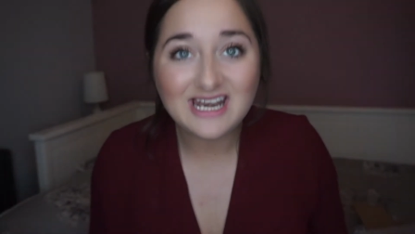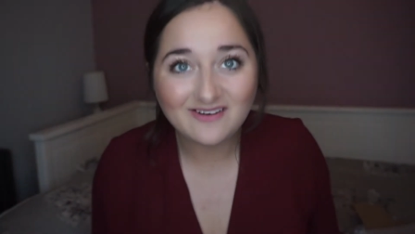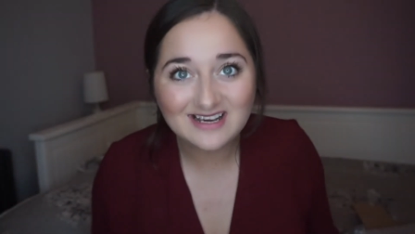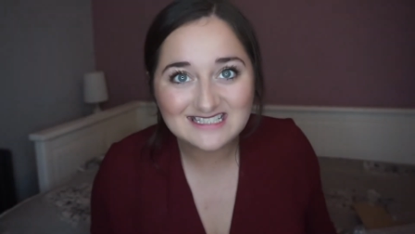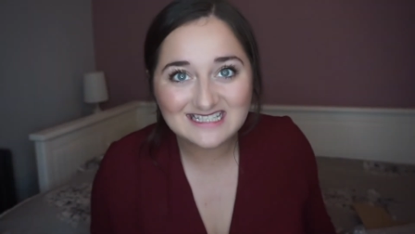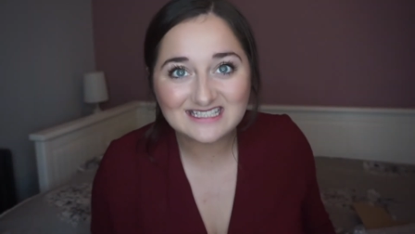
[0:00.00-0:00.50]
Now
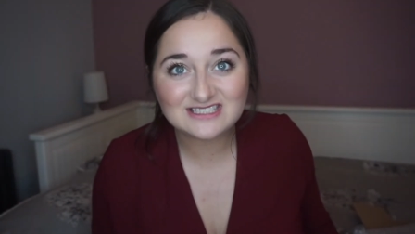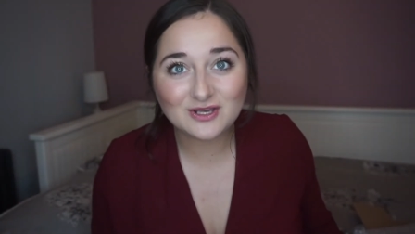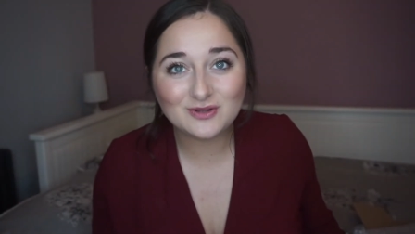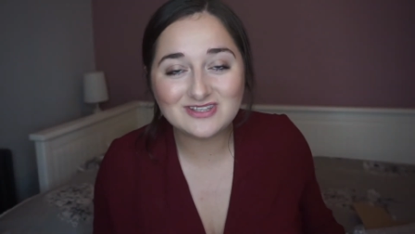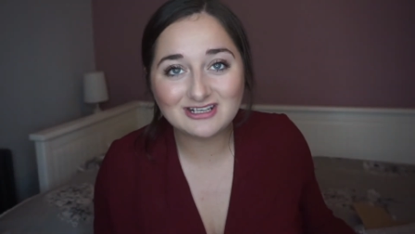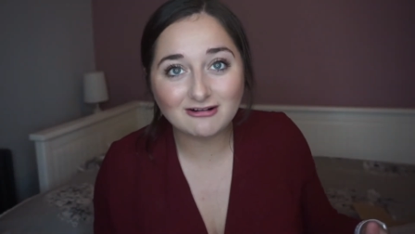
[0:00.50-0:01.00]
I did,
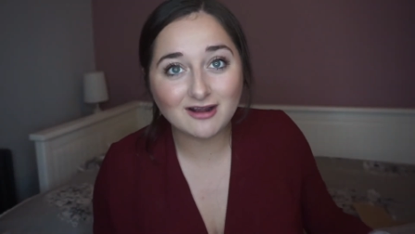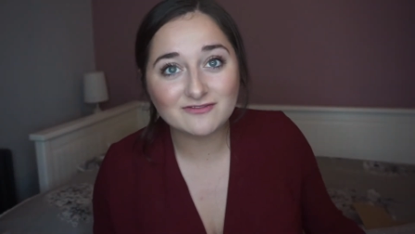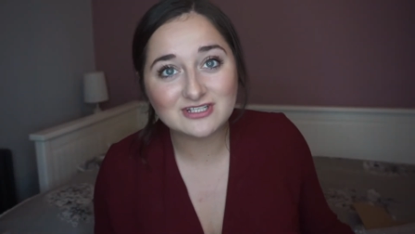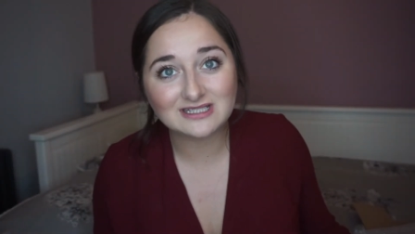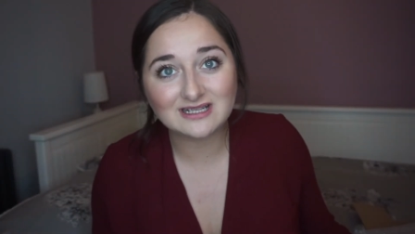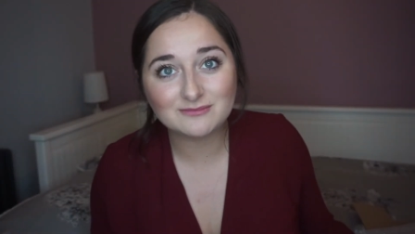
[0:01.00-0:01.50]
so the
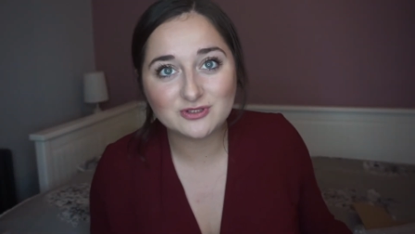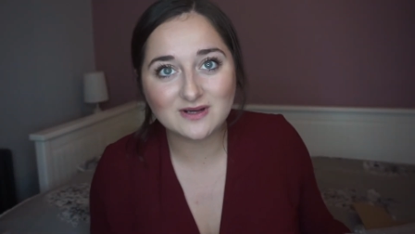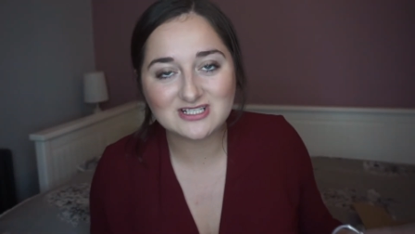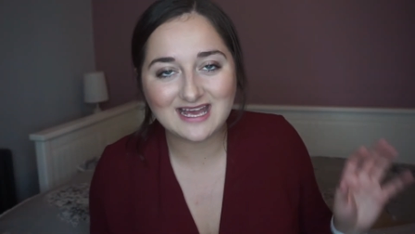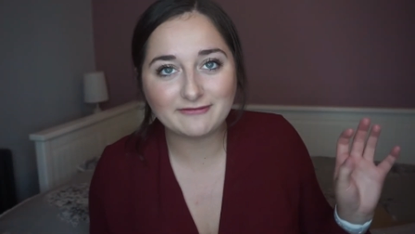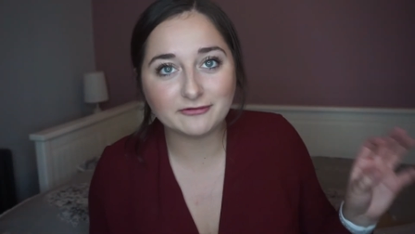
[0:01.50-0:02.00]
Craft Gin Club do
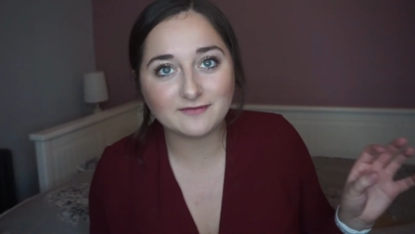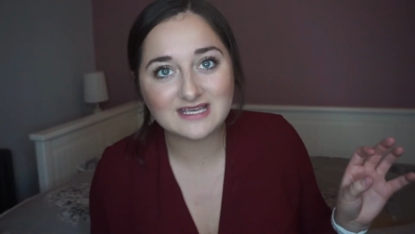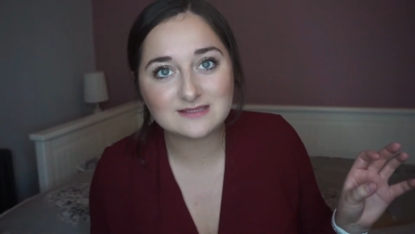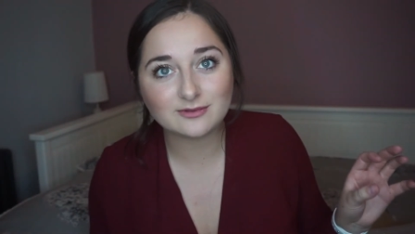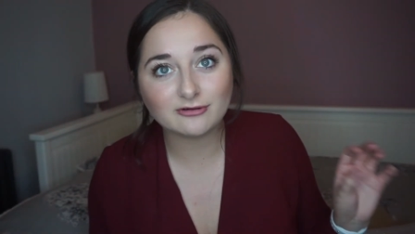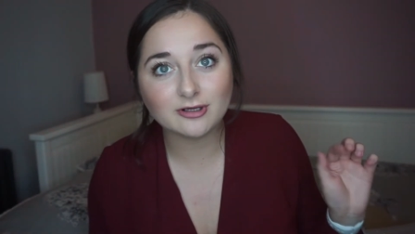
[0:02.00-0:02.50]
actually have a
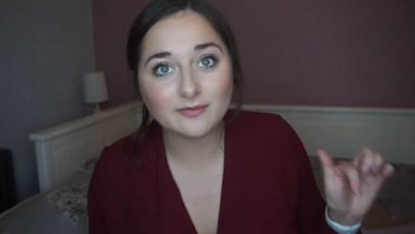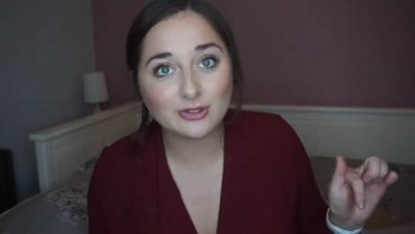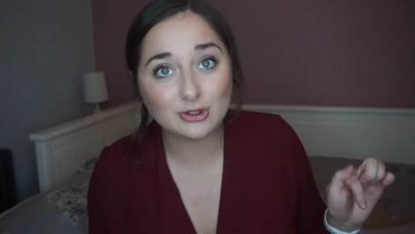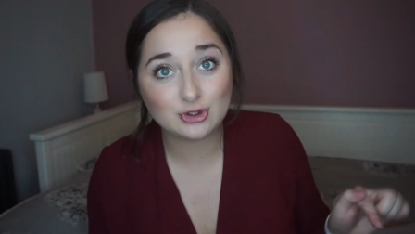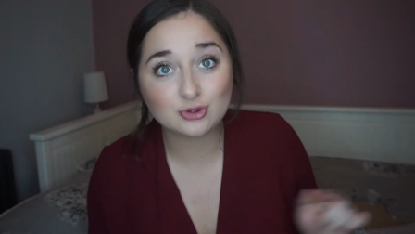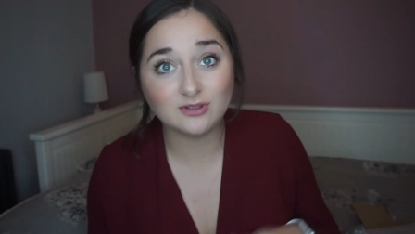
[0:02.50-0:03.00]
Facebook group that you
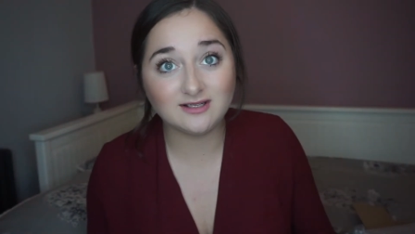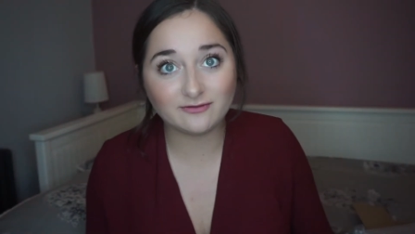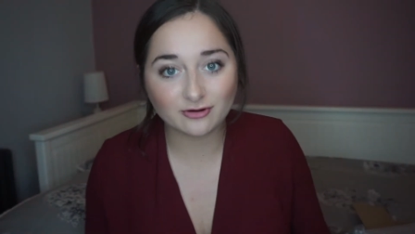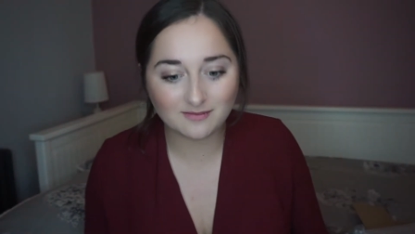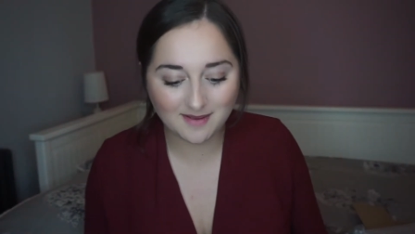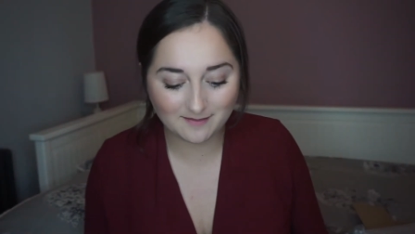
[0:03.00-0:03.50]
can join if
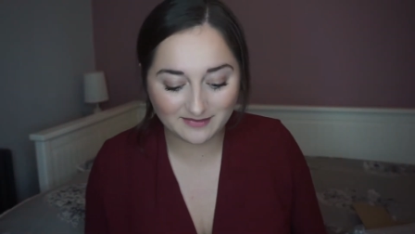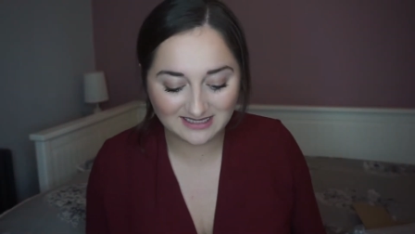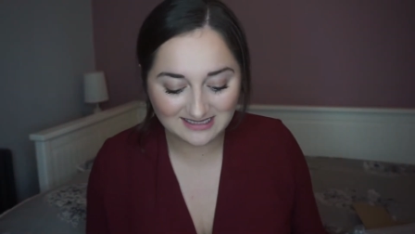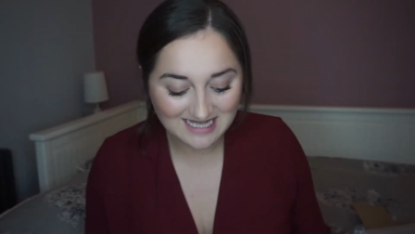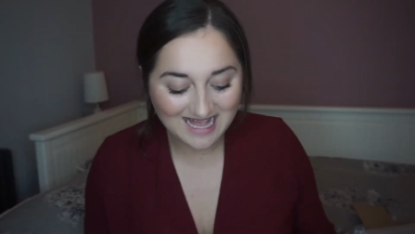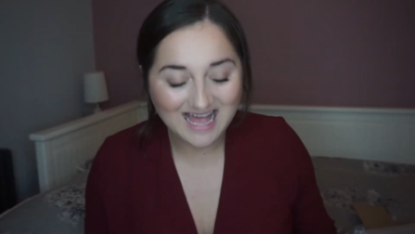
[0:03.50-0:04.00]
you're a
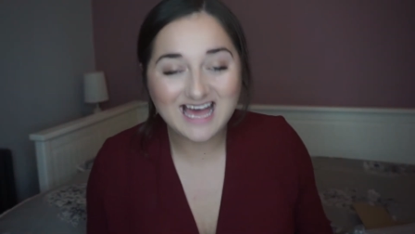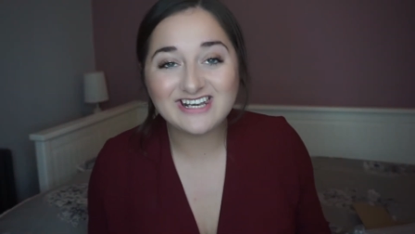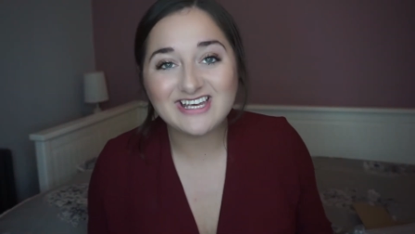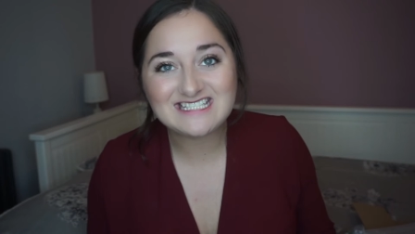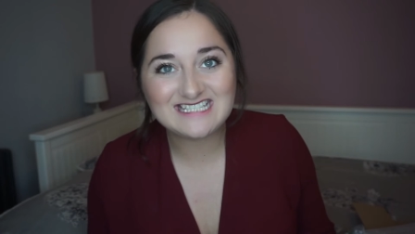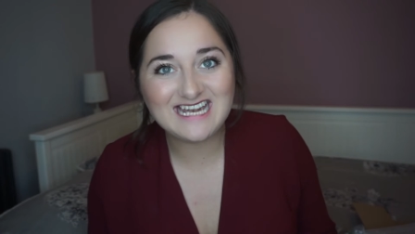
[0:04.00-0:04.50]
member, and I did